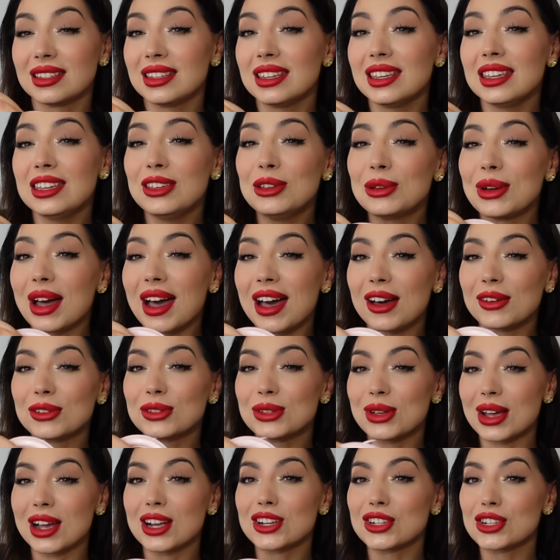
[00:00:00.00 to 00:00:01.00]
you have
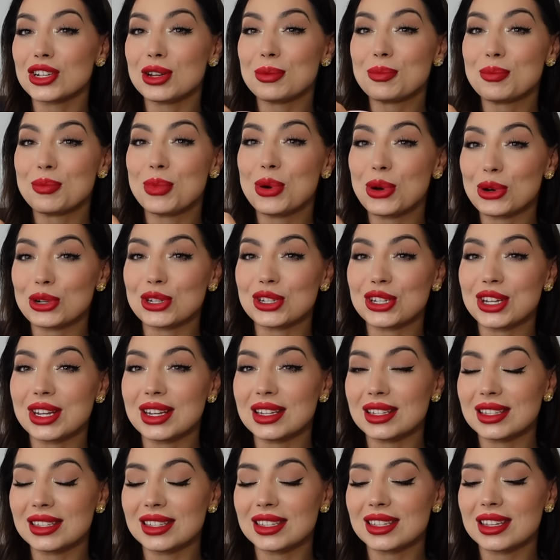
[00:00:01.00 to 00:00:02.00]
to actually push
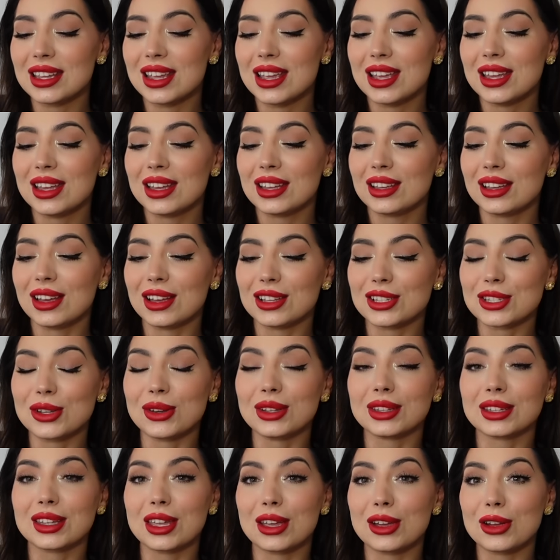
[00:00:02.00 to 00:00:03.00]
it so
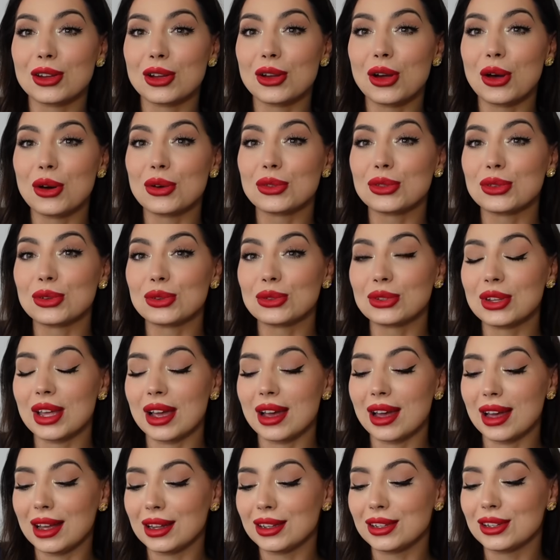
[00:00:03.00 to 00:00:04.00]
it can go through the
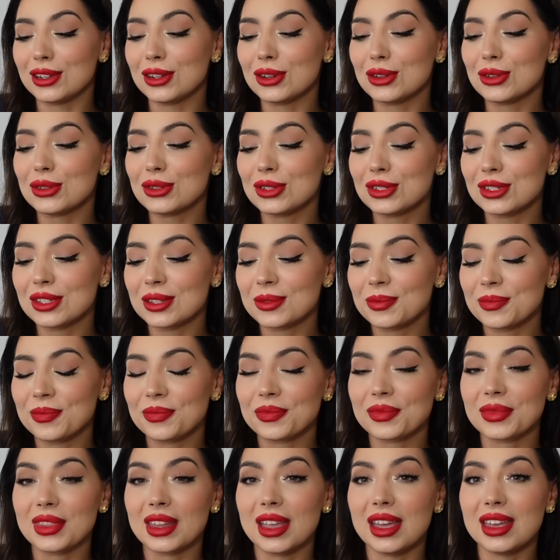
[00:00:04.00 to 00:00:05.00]
handles,
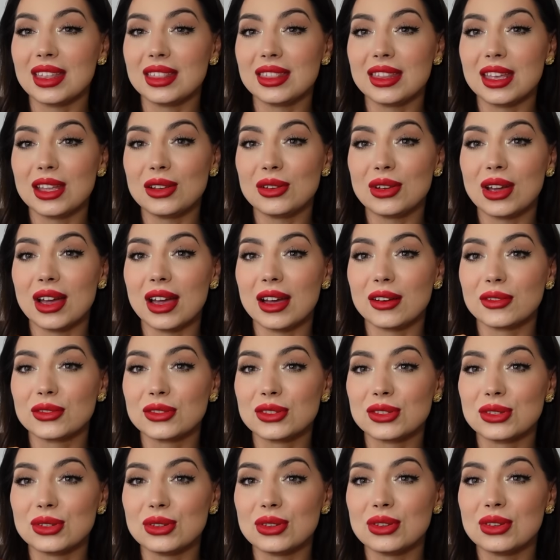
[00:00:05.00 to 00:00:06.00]
and then you have
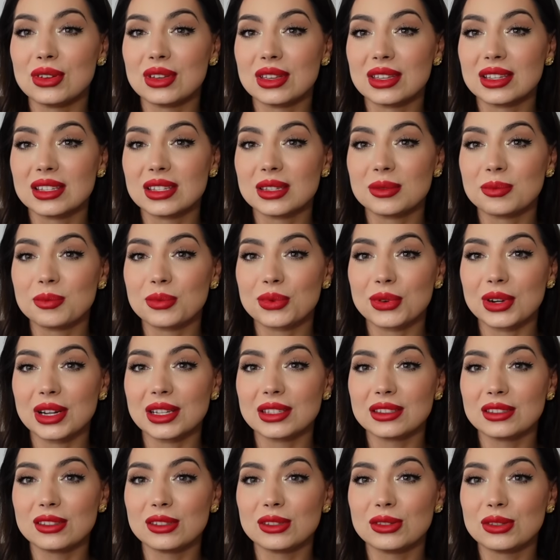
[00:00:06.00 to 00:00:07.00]
to spread
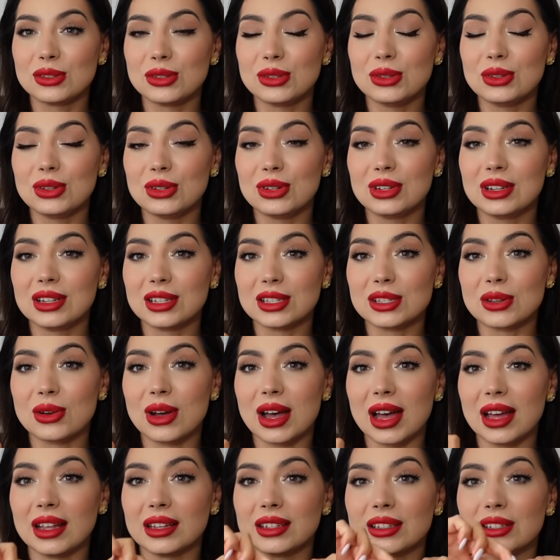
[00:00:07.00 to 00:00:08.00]
the two little
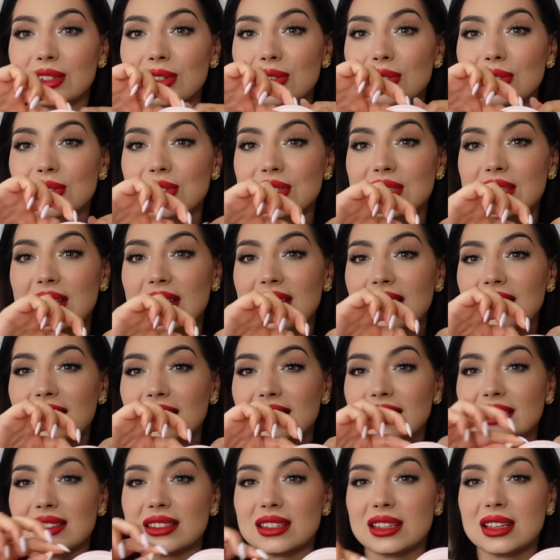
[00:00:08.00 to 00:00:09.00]
handles,
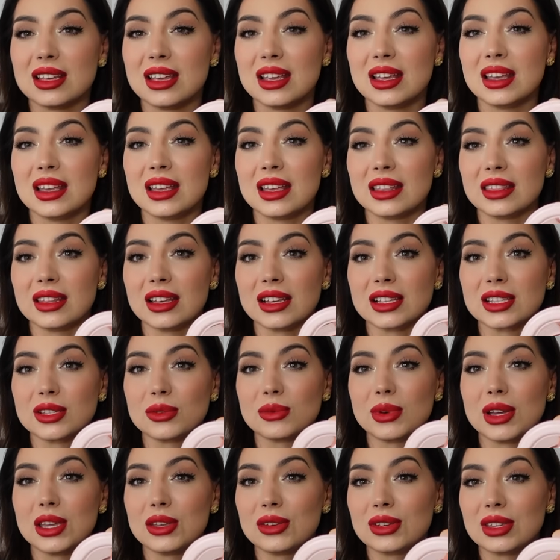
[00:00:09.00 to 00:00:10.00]
and that's
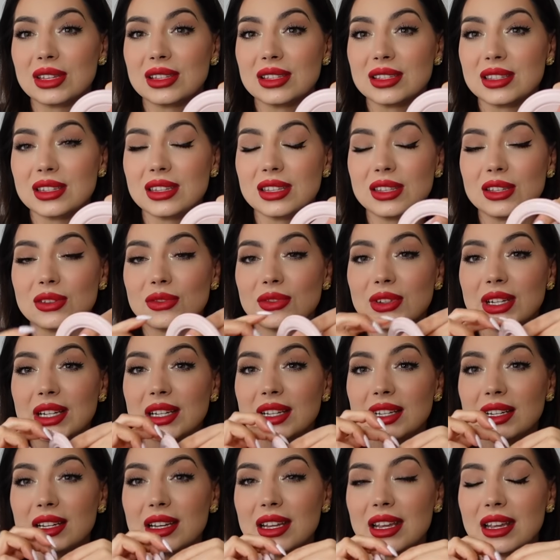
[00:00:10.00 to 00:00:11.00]
where you can see the
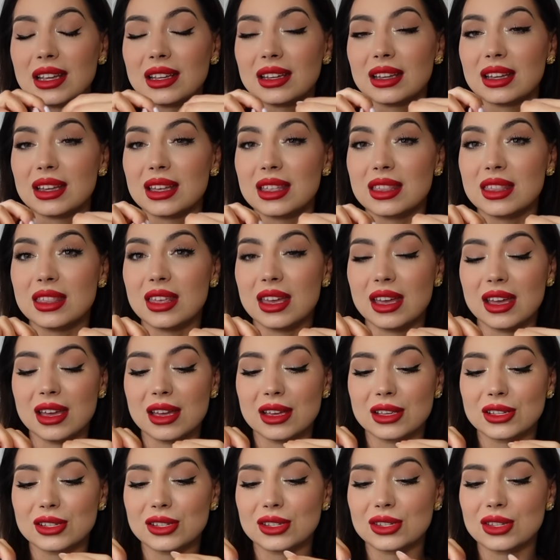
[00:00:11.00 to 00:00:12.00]
wrinkling
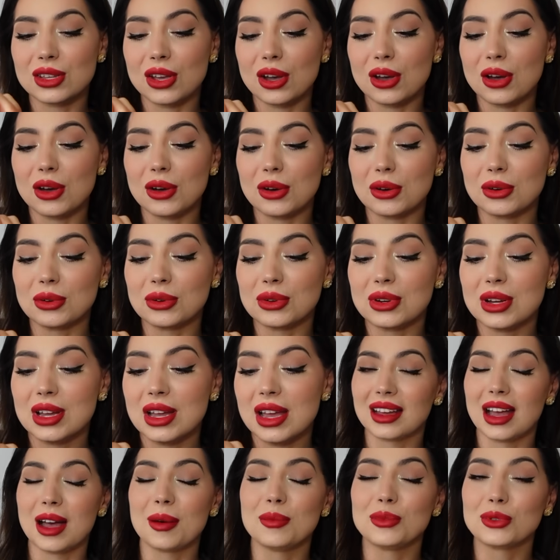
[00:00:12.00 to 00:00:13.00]
there. So
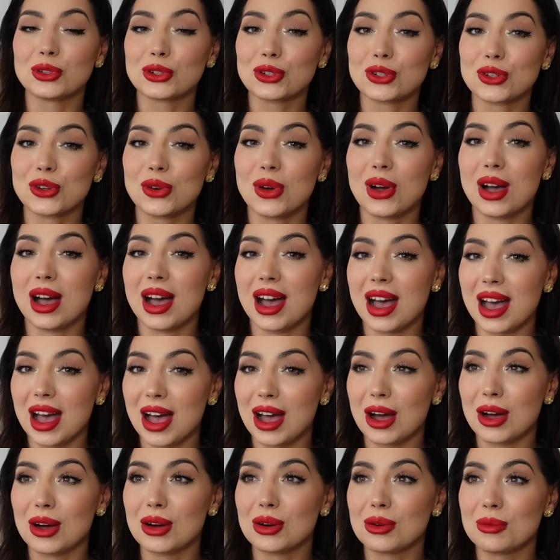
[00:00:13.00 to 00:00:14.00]
I'm not sure
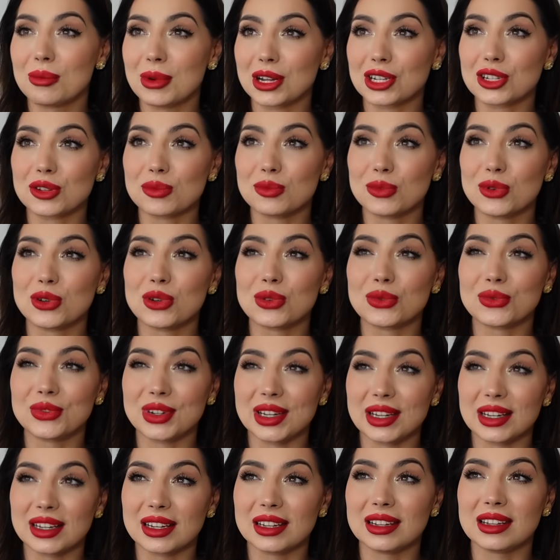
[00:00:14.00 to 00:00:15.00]
how much more
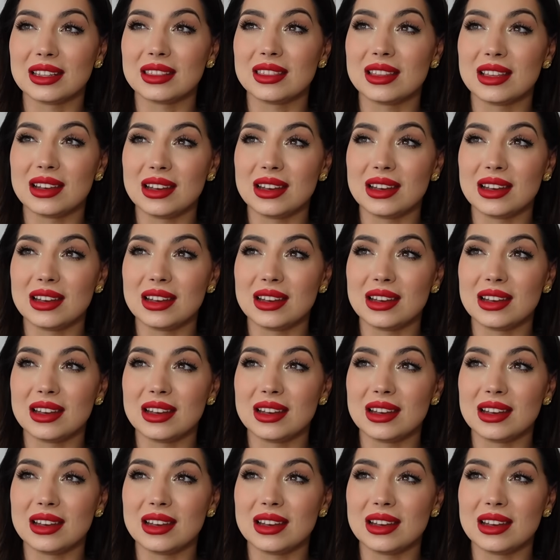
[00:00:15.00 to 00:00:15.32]
wrinkly the